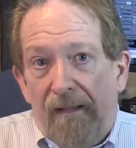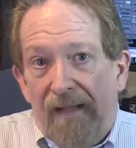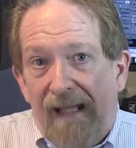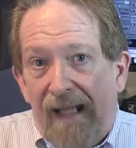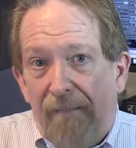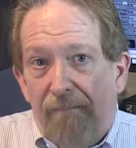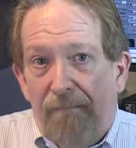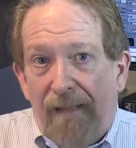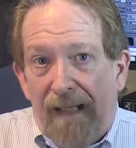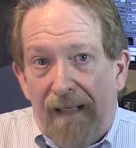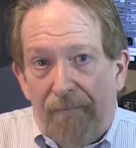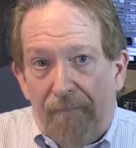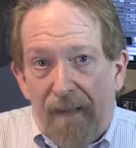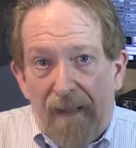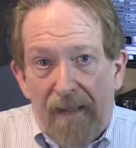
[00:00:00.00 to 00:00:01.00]
That
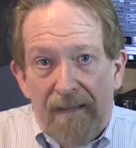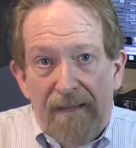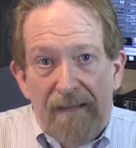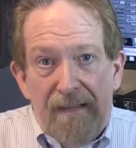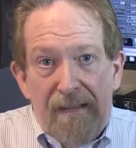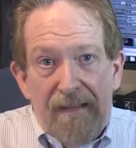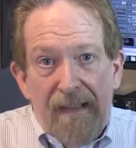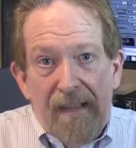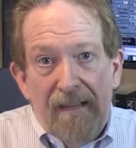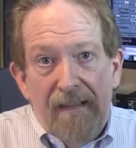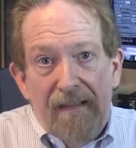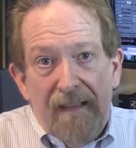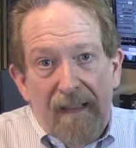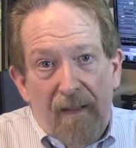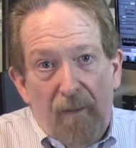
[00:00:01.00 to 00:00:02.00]
black box is
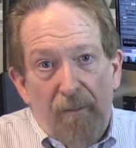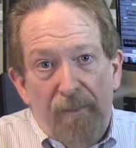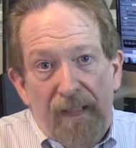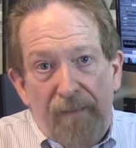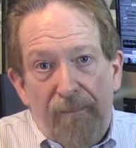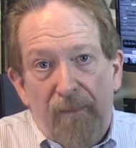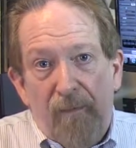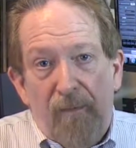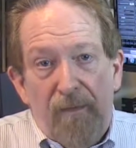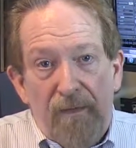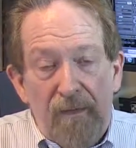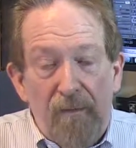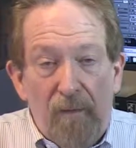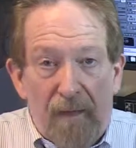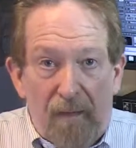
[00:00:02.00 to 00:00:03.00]
intended to help people
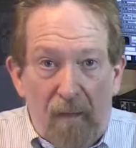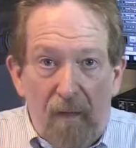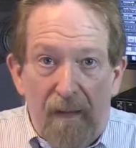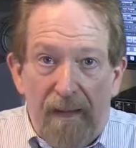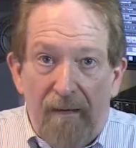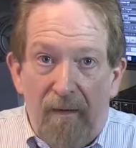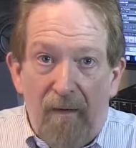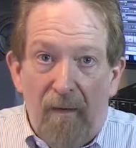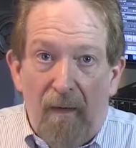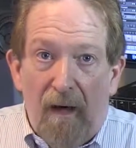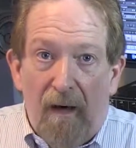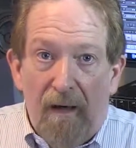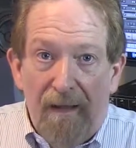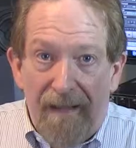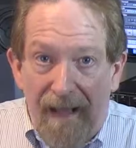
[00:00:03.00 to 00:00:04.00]
do recording who
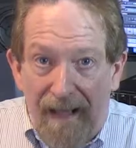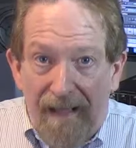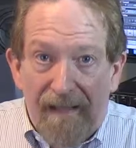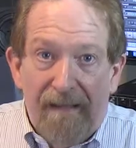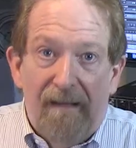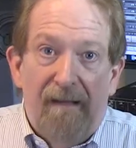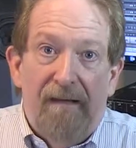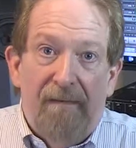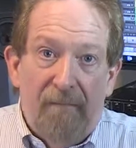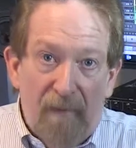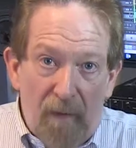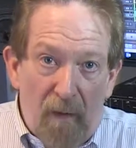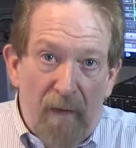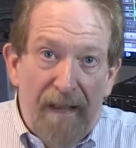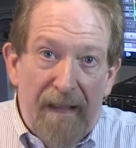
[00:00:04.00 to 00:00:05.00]
are not
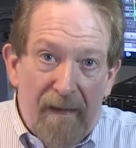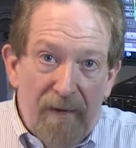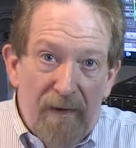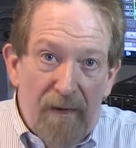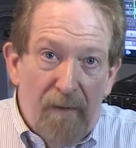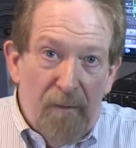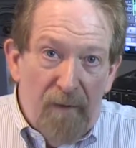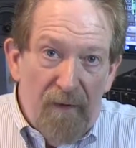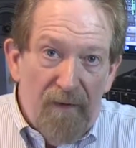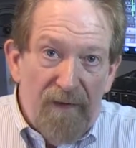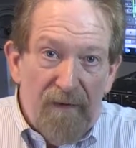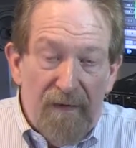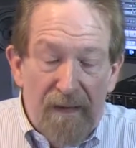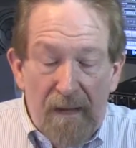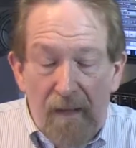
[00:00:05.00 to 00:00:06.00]
recording engineer
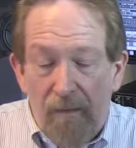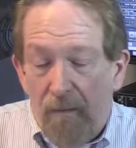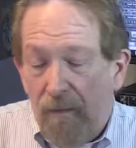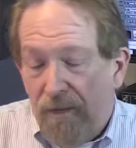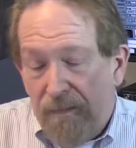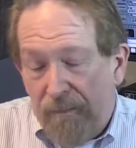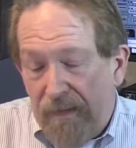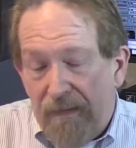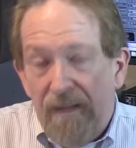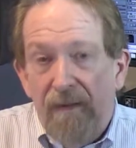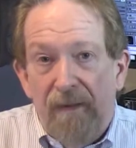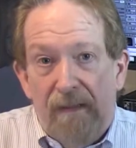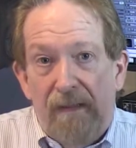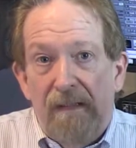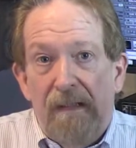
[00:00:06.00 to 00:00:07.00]
producers, in other words,
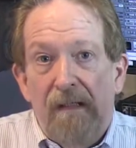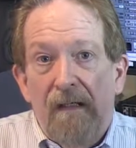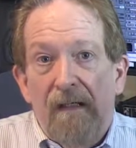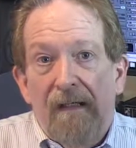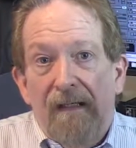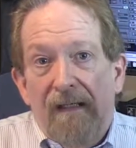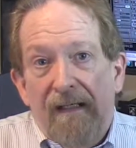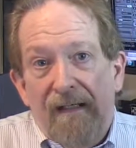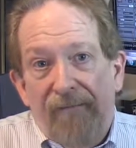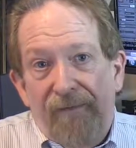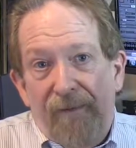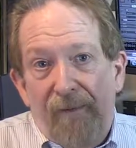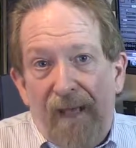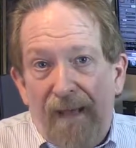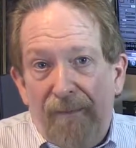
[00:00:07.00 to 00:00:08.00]
musicians.
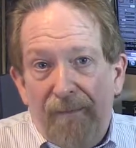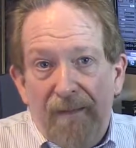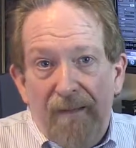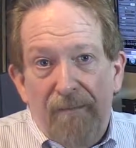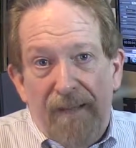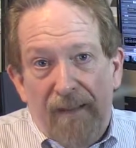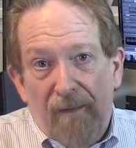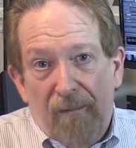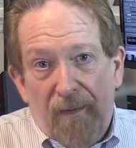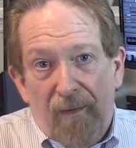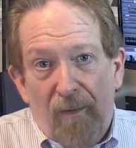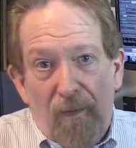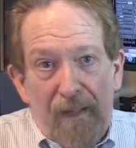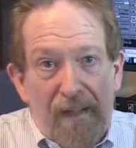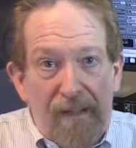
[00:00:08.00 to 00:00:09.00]
If you happen to be a
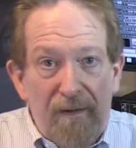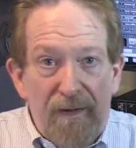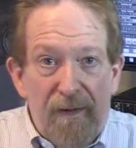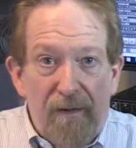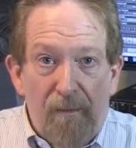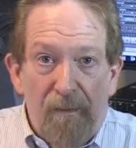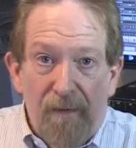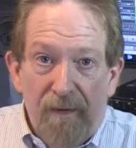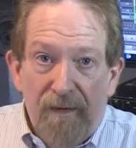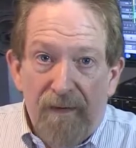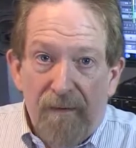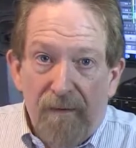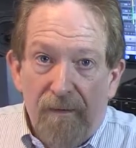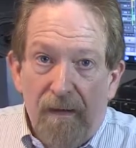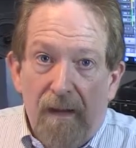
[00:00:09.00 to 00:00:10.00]
recording engineer
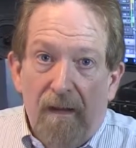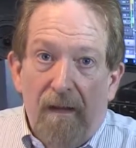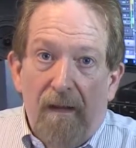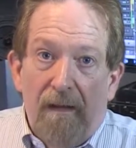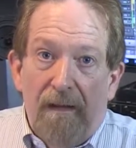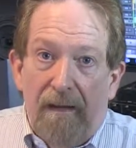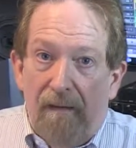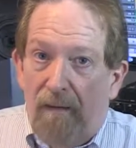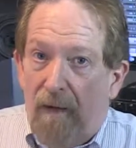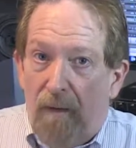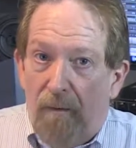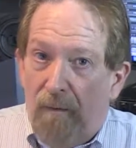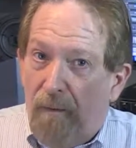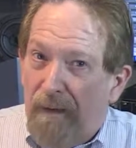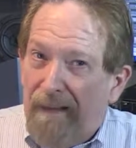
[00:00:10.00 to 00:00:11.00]
producer, you
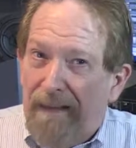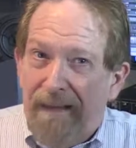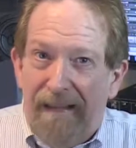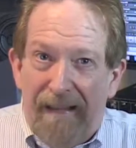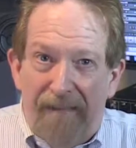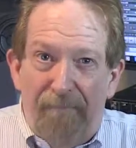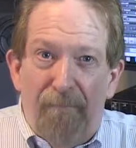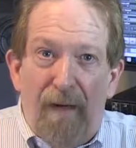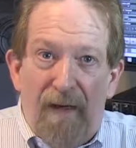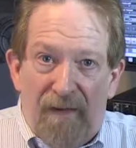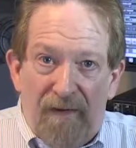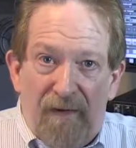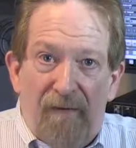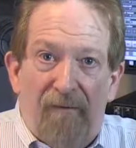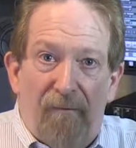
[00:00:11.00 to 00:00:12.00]
don't really need
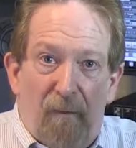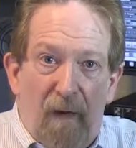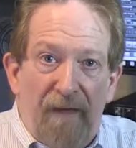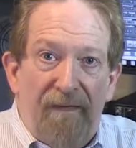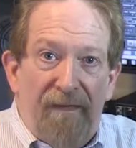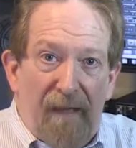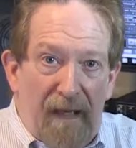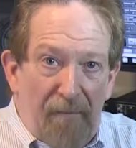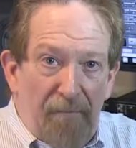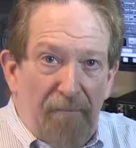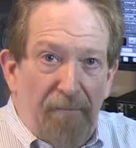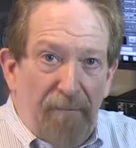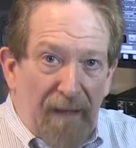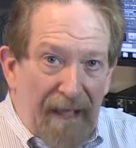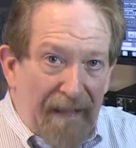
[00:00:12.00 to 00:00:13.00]
much of what
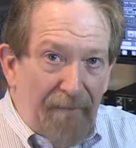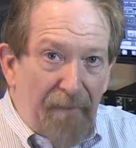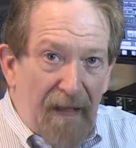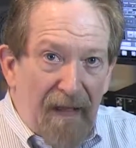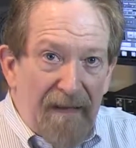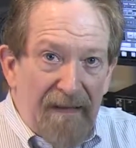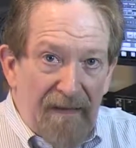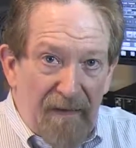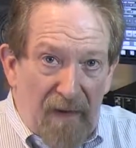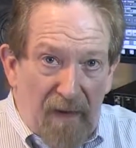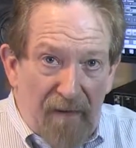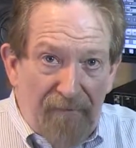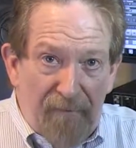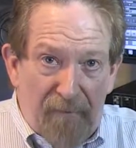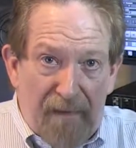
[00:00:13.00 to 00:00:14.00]
that black box is
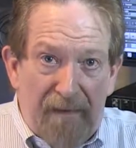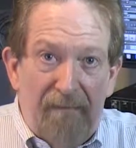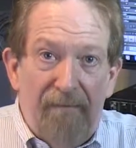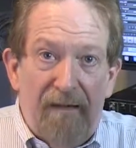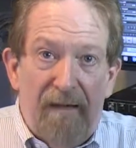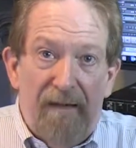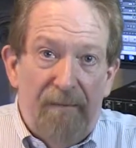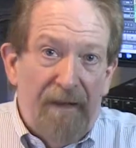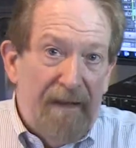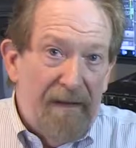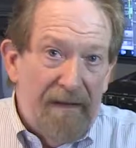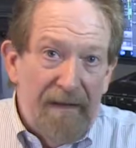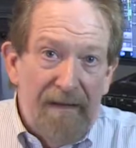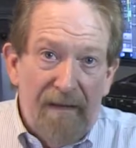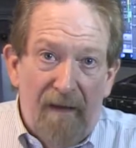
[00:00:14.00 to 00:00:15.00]
offering,
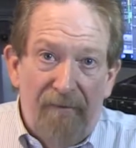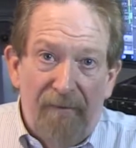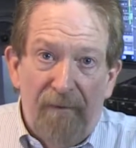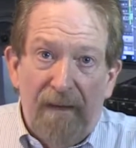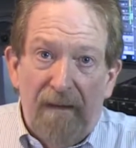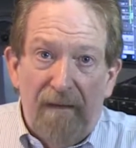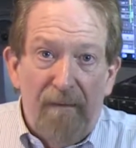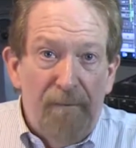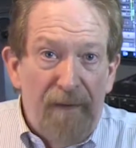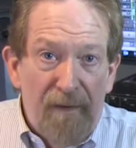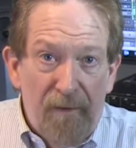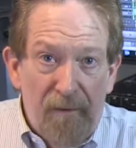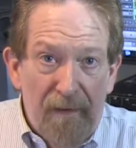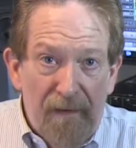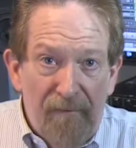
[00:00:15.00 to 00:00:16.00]
because it's offering a
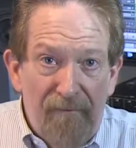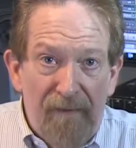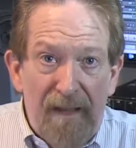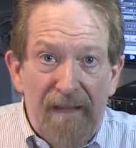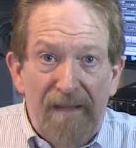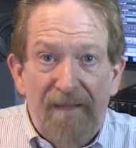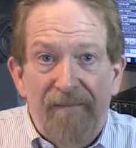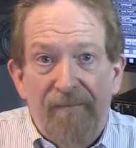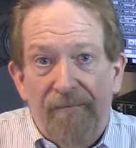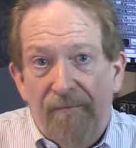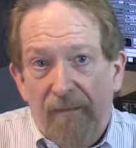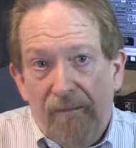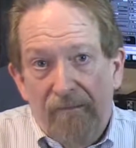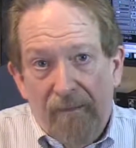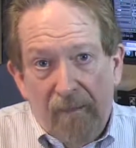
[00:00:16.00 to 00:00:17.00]
computer interface
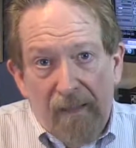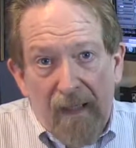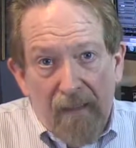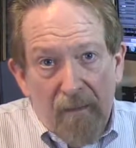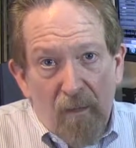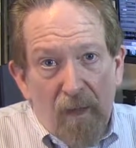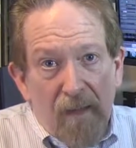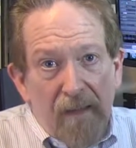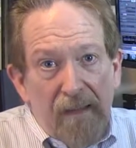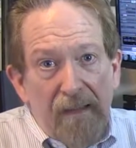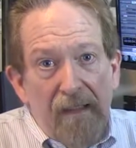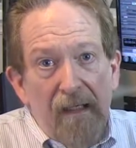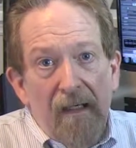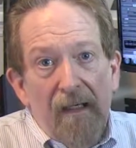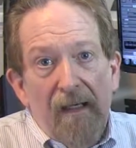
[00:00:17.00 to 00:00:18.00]
of very high
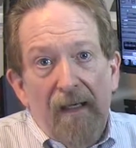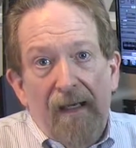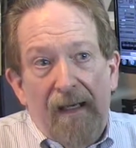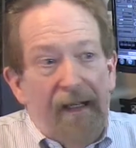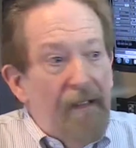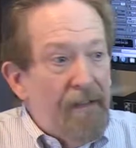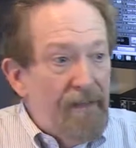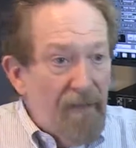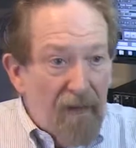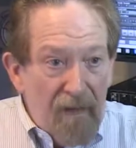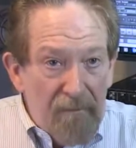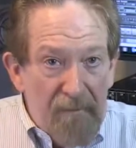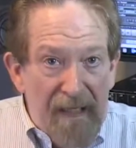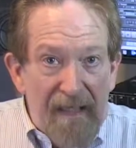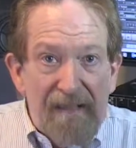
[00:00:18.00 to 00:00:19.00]
quality and a
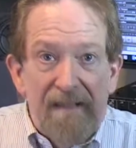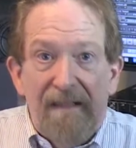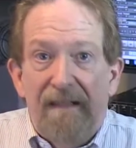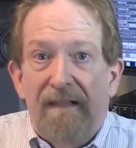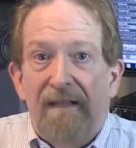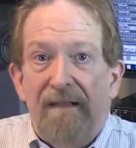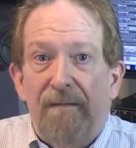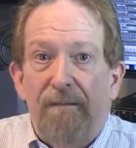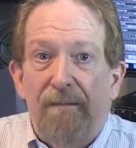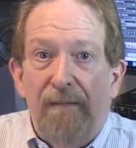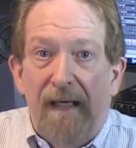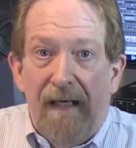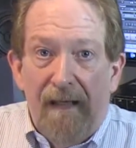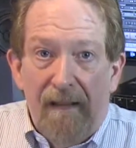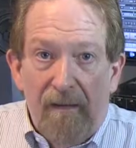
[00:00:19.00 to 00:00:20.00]
talkback
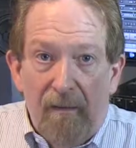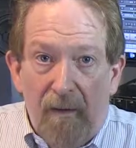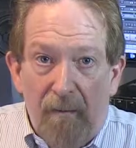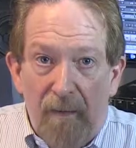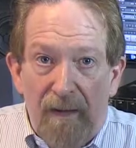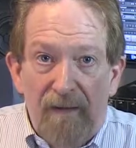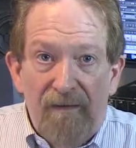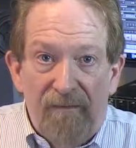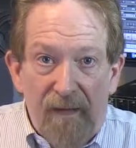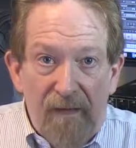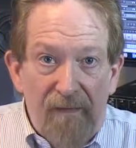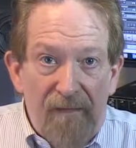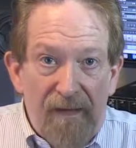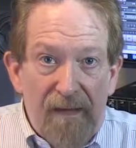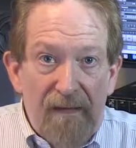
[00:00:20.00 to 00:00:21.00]
system and a whole bunch of
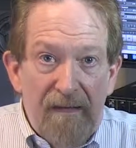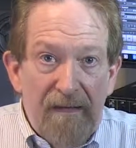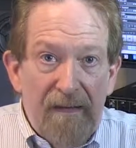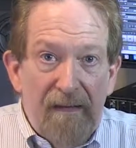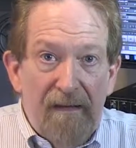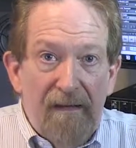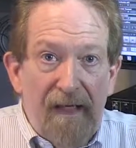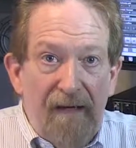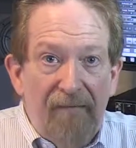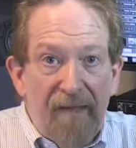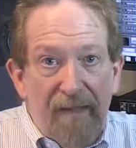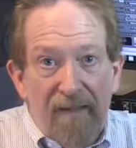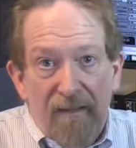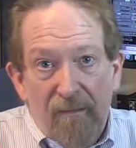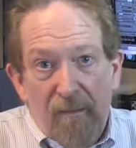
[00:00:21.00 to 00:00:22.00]
other things
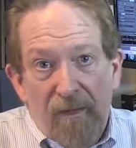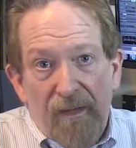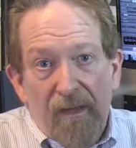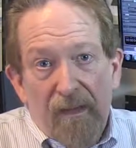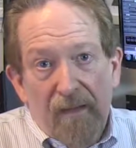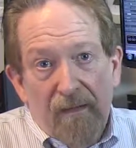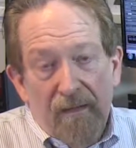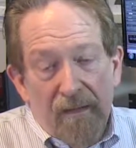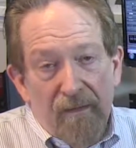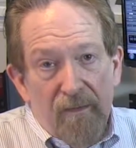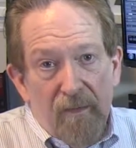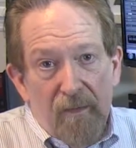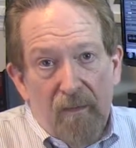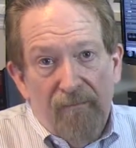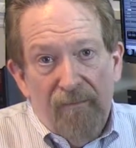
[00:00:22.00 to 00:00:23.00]
having to do with
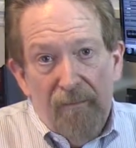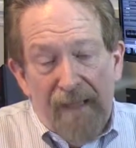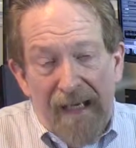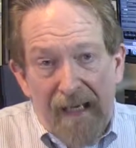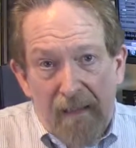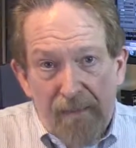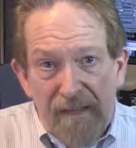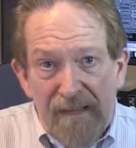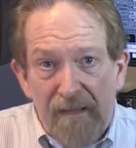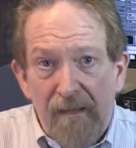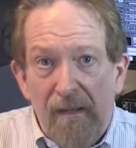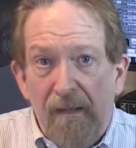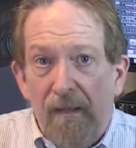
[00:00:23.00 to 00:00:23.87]
control from apps.